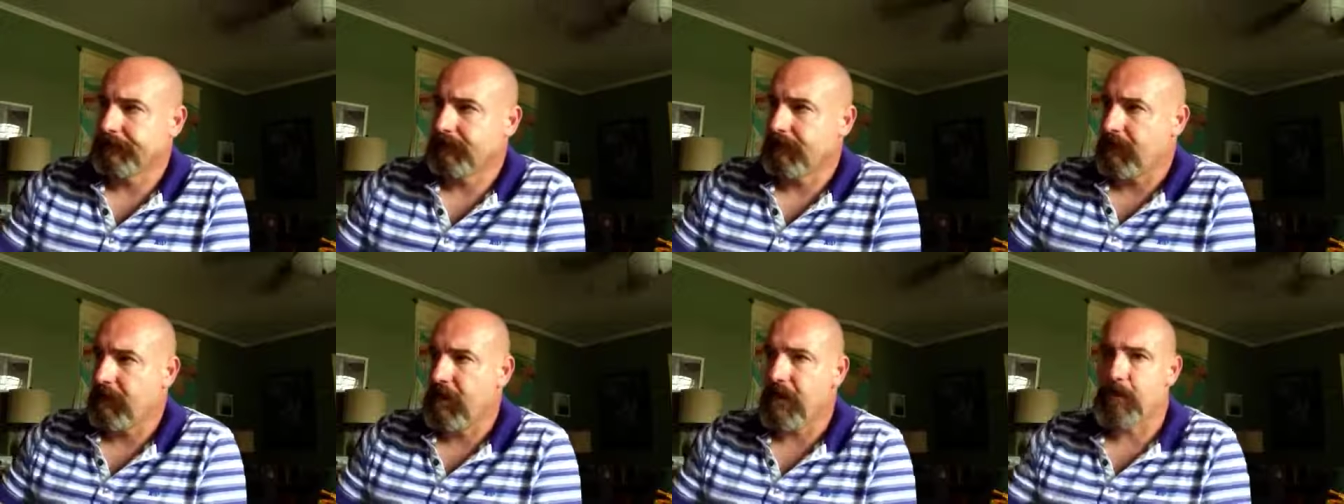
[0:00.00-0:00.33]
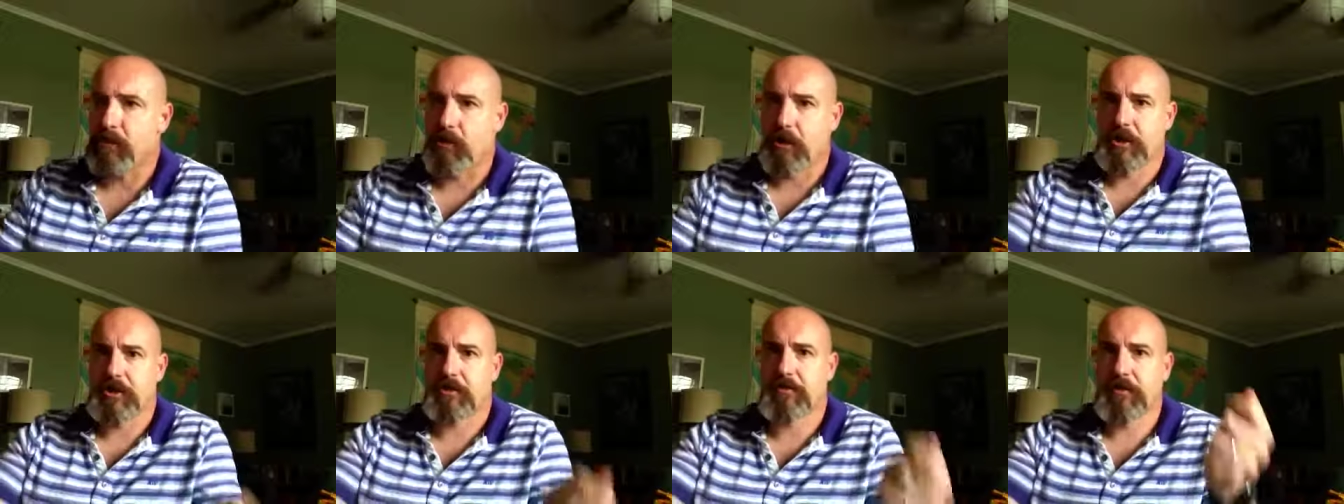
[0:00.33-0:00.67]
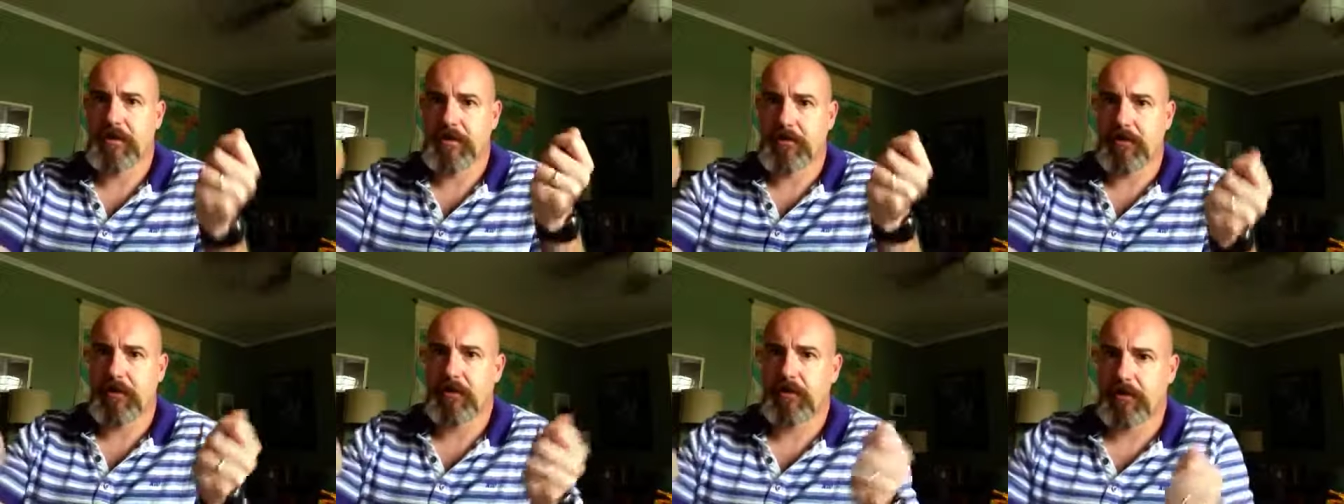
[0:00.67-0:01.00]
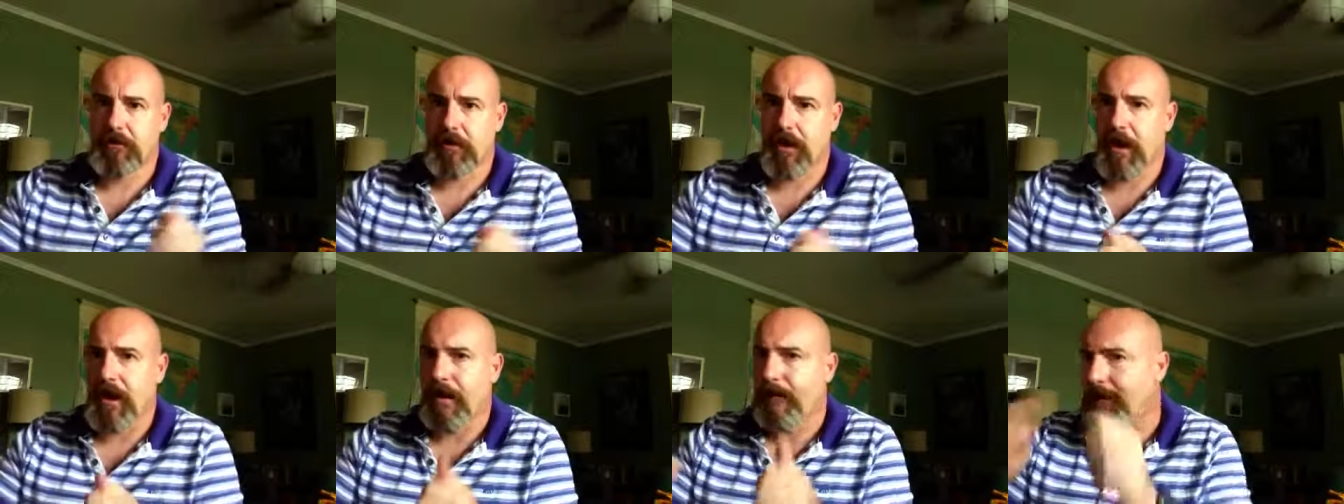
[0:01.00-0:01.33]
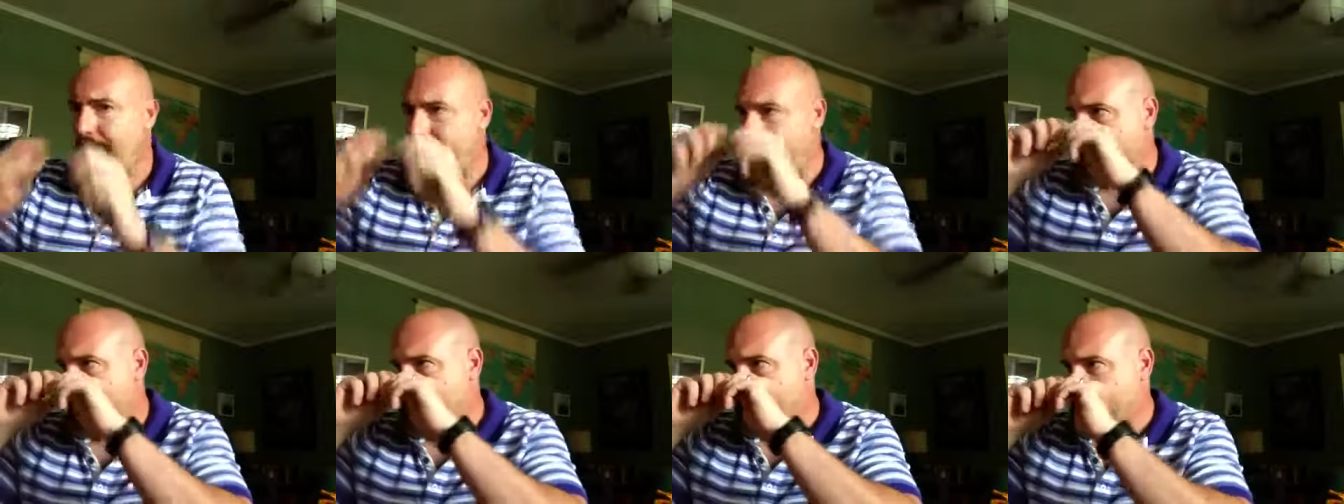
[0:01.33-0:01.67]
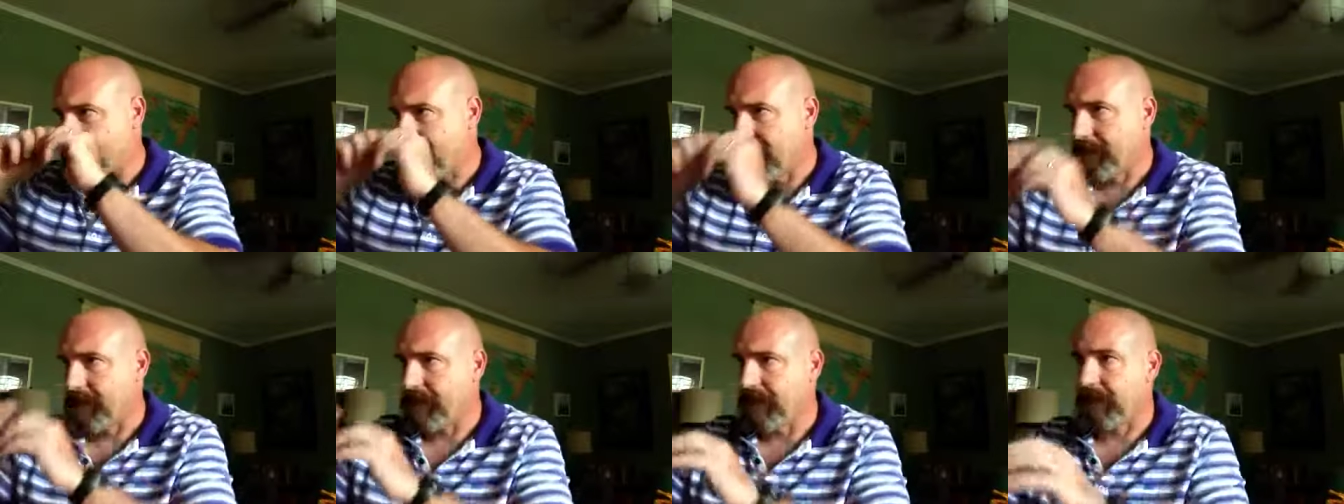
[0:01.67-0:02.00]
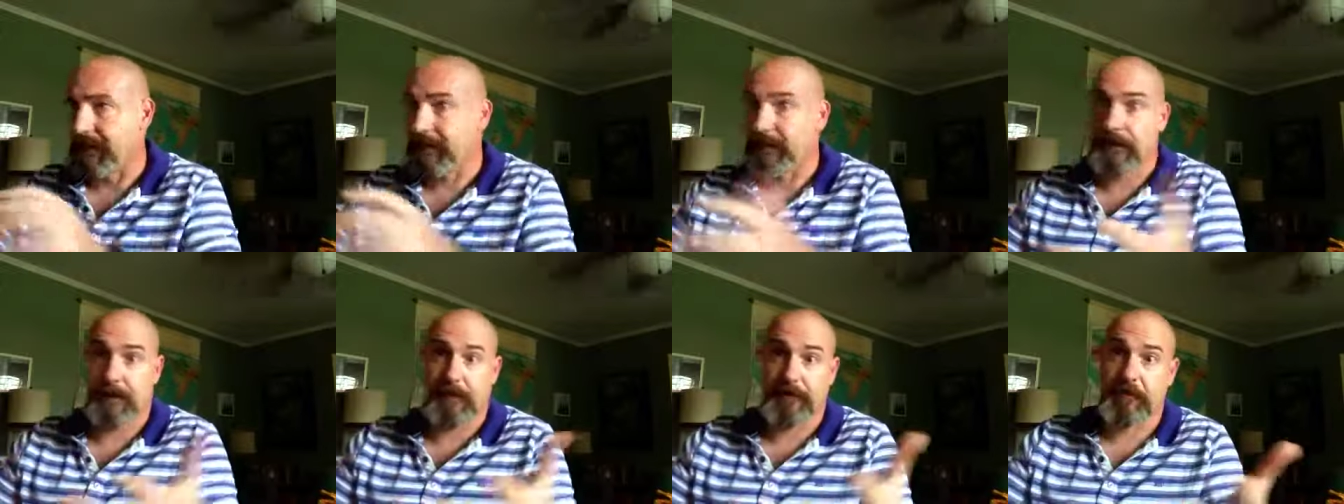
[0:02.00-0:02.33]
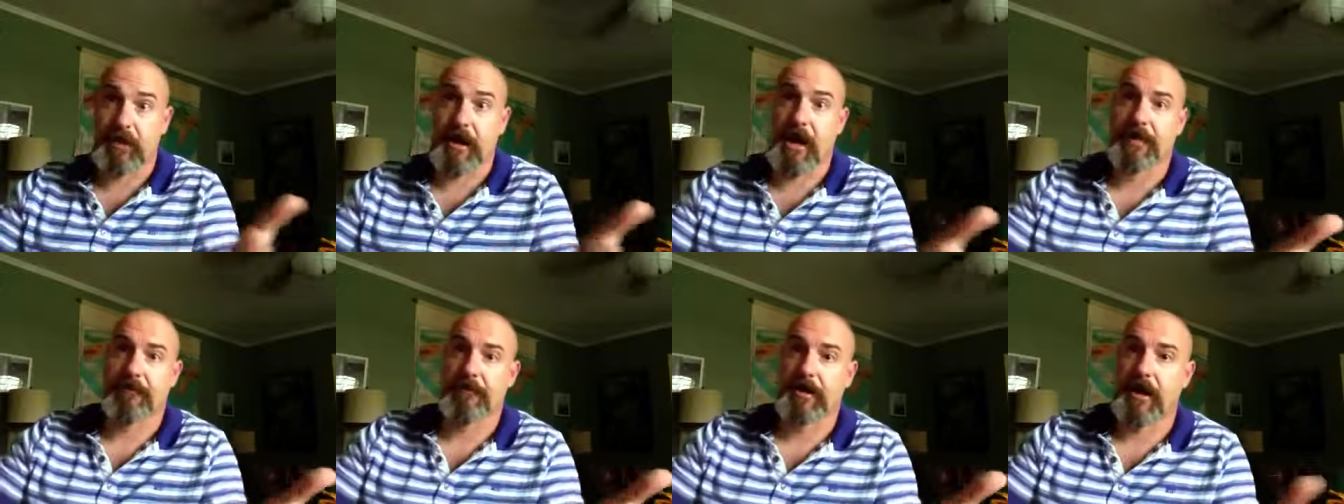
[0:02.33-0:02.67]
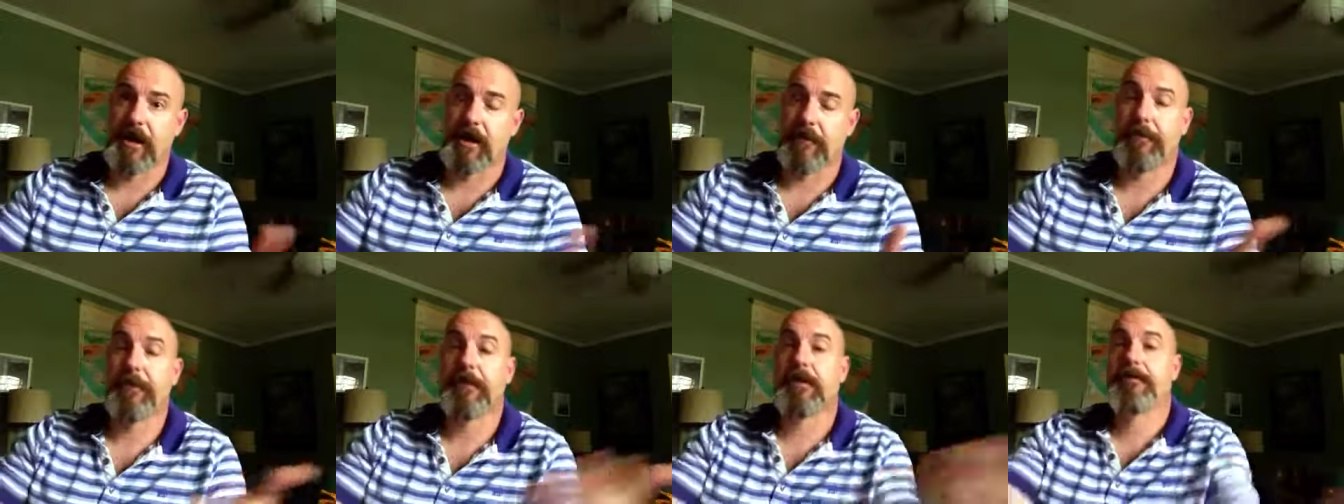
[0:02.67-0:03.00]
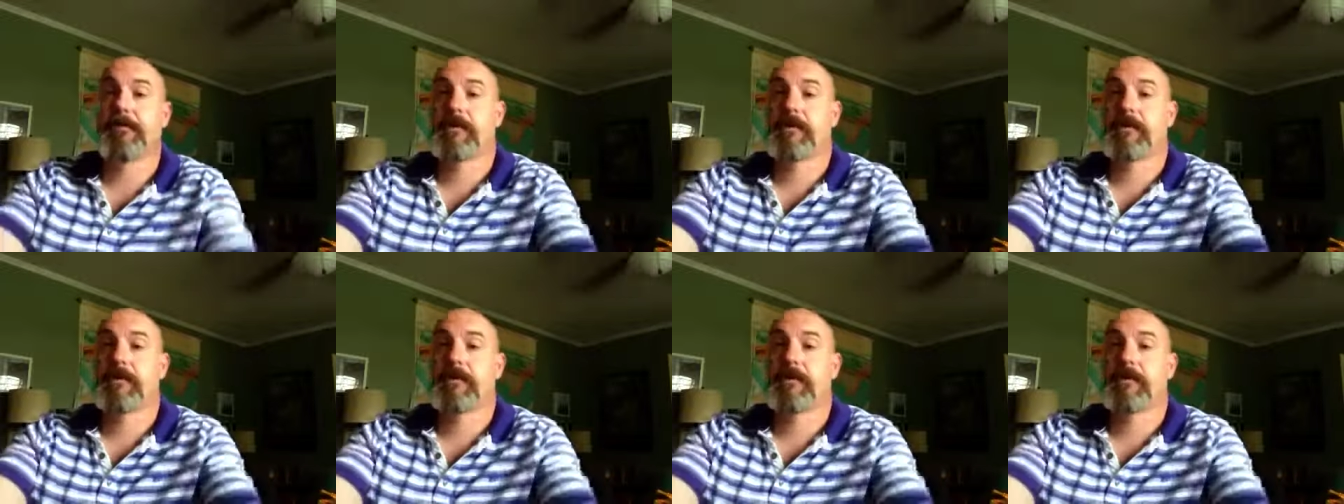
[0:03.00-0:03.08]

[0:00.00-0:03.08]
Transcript: maybe watching me with your iPad or something like that if you have an iPad.